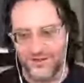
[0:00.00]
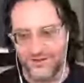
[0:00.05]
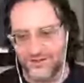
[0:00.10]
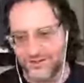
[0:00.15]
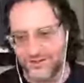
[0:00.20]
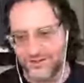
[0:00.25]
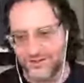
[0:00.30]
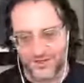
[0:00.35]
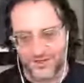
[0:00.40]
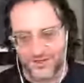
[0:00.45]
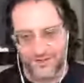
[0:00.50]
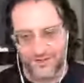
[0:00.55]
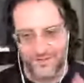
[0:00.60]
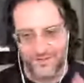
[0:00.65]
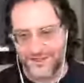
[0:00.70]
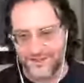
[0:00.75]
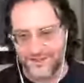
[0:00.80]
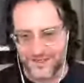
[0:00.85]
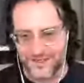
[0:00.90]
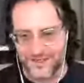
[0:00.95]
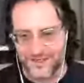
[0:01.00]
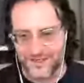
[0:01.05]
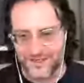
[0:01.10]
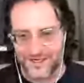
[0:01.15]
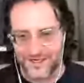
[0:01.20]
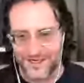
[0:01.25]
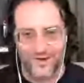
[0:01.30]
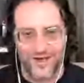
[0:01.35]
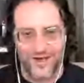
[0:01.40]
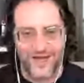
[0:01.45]
just go back in
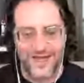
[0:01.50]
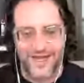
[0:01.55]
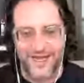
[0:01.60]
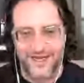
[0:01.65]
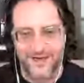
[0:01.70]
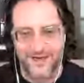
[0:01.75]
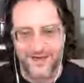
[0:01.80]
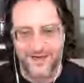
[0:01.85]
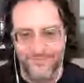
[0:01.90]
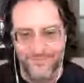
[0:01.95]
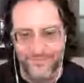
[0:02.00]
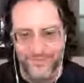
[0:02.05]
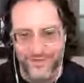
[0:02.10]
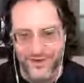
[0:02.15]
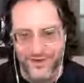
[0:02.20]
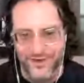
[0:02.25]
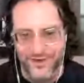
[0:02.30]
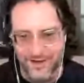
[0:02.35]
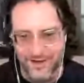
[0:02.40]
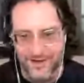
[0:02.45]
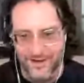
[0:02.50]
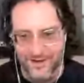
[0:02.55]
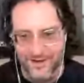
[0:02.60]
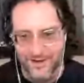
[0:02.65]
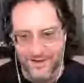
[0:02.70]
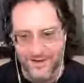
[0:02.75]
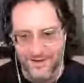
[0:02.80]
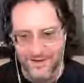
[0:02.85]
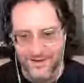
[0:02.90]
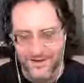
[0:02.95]
time. So I had a
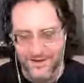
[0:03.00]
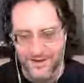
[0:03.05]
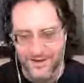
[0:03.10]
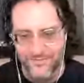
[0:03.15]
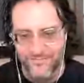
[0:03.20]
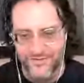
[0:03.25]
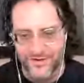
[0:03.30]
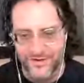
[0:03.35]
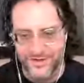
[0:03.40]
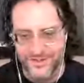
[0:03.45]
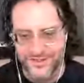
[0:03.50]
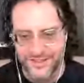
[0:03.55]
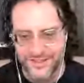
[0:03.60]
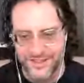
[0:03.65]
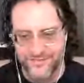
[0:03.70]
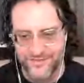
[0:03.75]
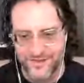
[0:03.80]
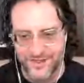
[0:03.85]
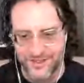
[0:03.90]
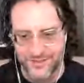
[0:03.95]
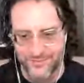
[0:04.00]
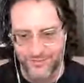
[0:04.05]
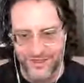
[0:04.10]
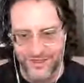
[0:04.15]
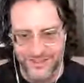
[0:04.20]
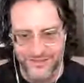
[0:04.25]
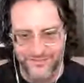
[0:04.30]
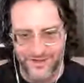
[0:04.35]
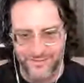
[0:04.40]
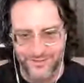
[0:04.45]
very significant
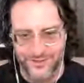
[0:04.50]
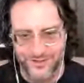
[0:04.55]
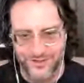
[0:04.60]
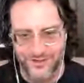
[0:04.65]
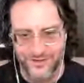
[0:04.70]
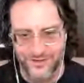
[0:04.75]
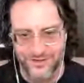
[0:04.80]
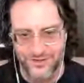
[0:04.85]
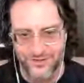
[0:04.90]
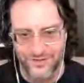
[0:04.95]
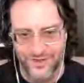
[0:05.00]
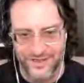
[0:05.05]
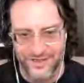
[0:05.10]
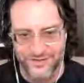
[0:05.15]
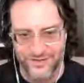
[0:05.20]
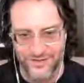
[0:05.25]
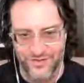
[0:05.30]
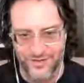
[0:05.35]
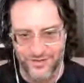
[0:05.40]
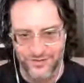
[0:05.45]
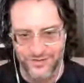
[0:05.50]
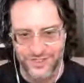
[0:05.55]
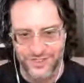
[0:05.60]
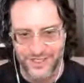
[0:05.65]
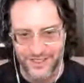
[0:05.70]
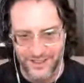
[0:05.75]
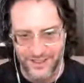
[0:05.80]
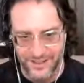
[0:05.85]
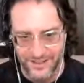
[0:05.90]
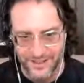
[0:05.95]
depressive episode in
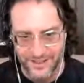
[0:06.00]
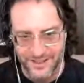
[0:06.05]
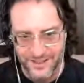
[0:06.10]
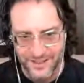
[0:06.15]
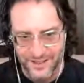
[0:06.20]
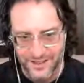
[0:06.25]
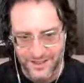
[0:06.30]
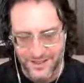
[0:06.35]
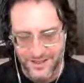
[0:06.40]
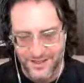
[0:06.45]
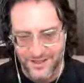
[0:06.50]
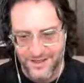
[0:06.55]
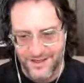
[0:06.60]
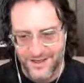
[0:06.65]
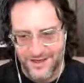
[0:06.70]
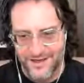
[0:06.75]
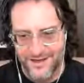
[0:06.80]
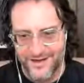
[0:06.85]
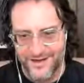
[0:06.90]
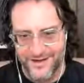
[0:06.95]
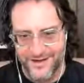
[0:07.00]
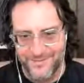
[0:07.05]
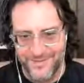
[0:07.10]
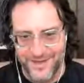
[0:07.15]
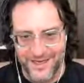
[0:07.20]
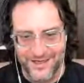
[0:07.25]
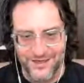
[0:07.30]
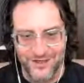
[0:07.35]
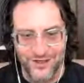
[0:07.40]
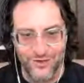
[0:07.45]
2013,
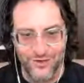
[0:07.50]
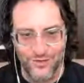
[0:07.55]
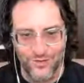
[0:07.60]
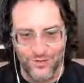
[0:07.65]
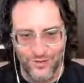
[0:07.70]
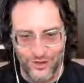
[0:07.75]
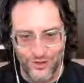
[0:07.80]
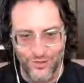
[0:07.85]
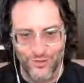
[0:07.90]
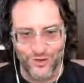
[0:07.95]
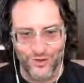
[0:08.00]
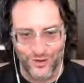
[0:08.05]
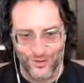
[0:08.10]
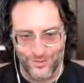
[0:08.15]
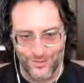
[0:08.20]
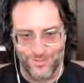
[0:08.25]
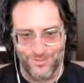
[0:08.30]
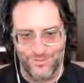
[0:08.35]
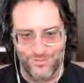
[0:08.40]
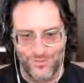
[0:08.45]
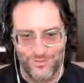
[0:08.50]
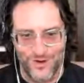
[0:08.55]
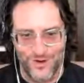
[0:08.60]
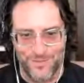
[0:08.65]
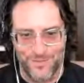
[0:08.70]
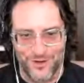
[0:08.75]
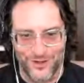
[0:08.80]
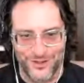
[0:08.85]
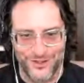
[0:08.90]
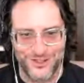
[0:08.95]
and you were a
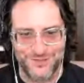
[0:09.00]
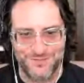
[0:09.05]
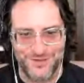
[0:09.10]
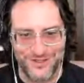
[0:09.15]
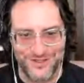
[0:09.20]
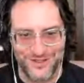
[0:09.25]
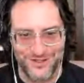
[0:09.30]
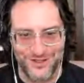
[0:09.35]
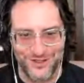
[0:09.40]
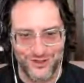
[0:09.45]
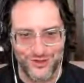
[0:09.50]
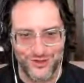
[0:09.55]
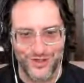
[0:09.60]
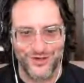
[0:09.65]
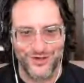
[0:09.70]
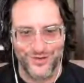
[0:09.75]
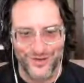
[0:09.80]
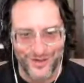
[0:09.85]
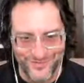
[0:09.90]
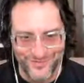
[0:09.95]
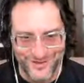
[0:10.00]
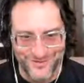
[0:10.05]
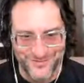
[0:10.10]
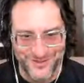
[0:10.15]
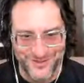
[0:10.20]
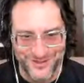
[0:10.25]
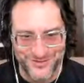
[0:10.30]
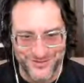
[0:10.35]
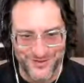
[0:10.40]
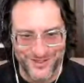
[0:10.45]
participant in the trigger of it,
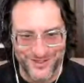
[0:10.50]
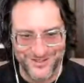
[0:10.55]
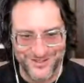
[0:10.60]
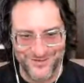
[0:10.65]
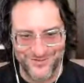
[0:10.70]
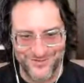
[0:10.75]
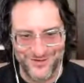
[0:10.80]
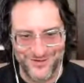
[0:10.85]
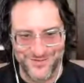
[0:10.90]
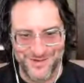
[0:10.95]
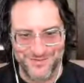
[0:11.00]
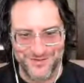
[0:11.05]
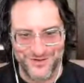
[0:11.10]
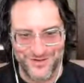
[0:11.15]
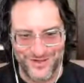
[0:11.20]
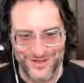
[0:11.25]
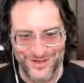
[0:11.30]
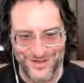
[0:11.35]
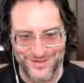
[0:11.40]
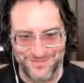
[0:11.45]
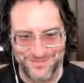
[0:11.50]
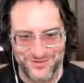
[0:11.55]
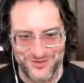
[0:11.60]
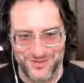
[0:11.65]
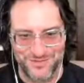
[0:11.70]
which was, if you remember, the trip to